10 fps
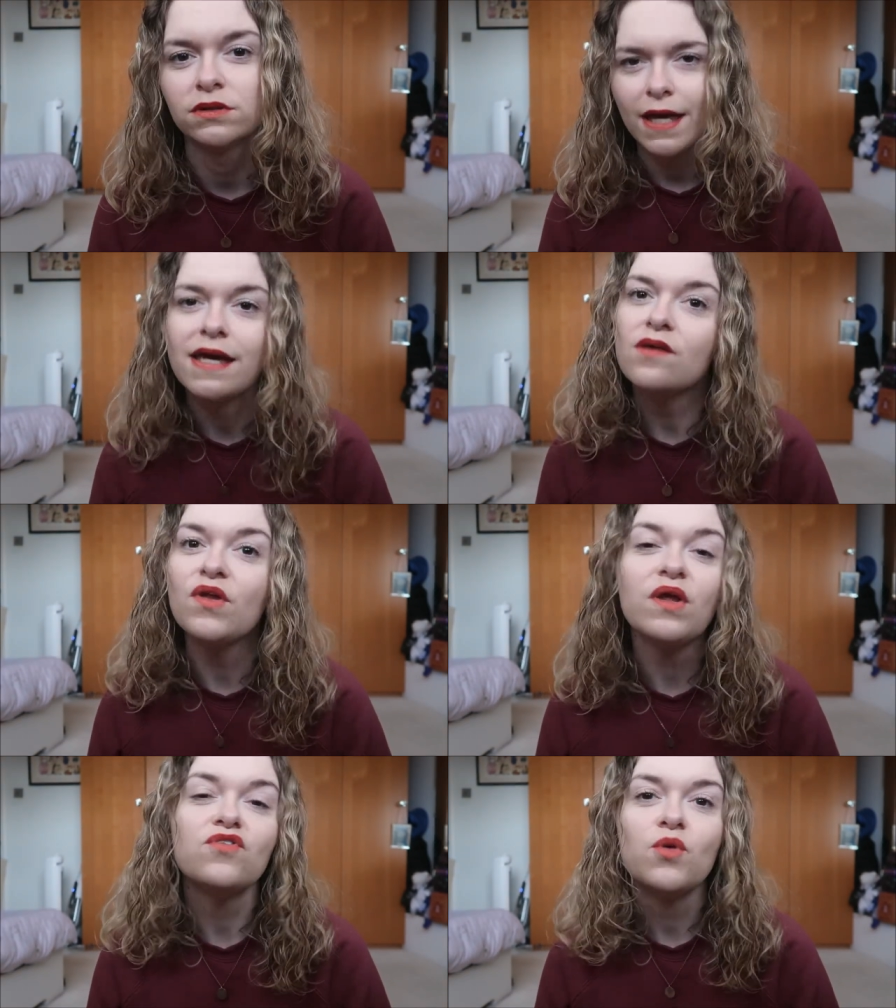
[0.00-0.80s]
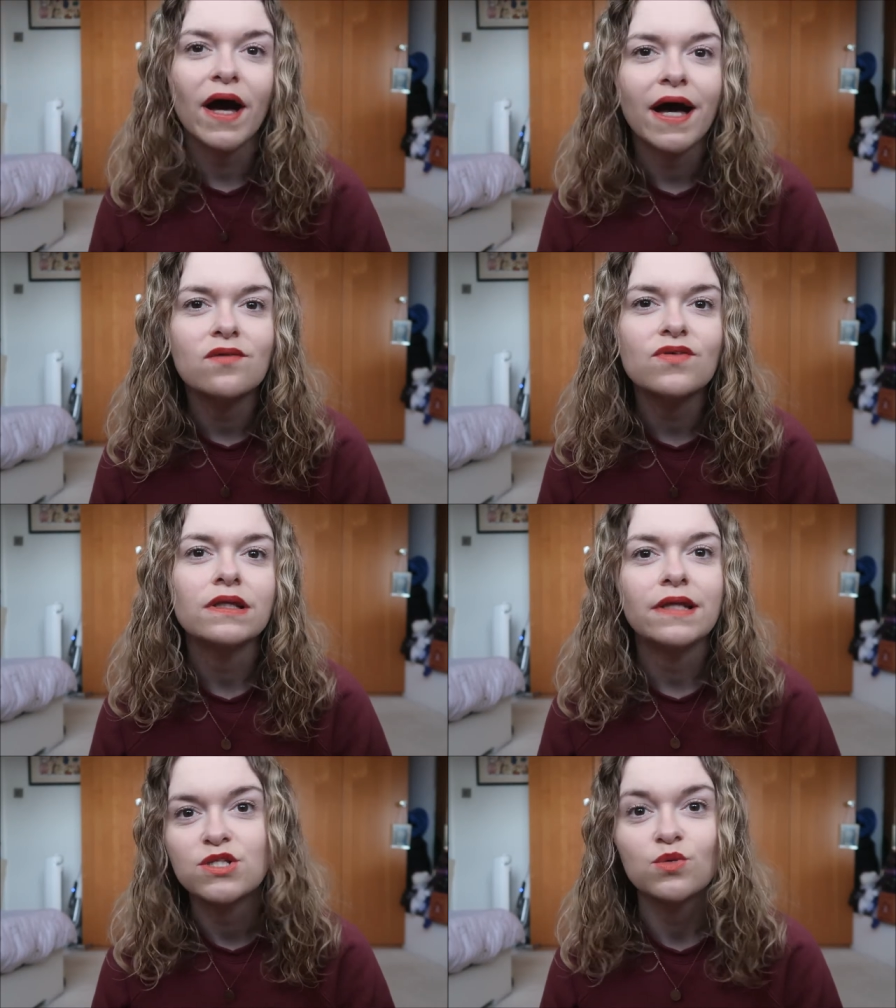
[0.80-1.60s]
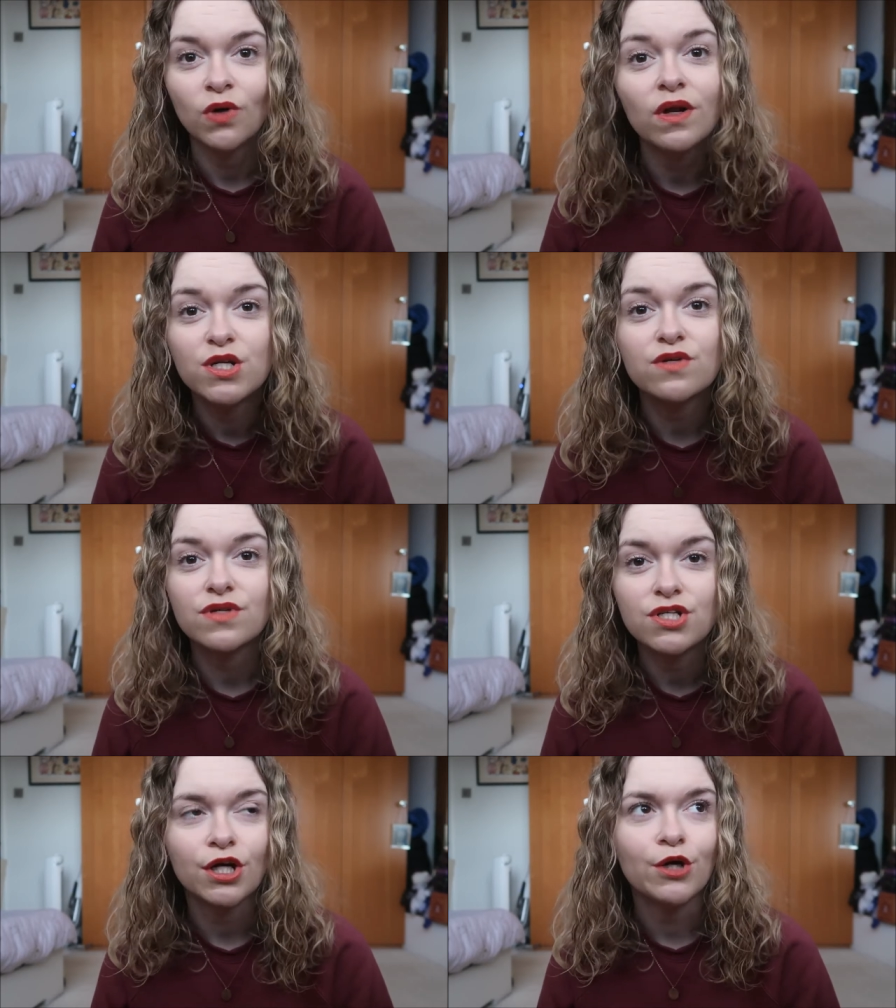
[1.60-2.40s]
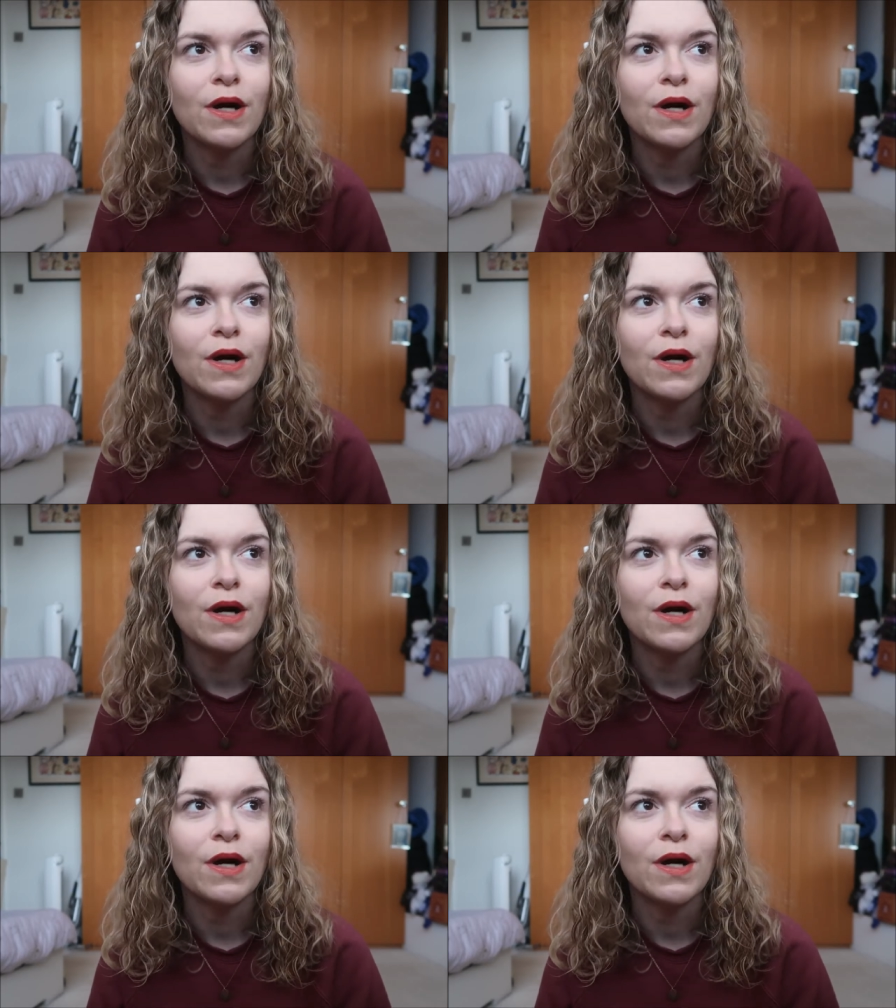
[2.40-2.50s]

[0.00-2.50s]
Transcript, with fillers: Even if you have little knowledge of the show,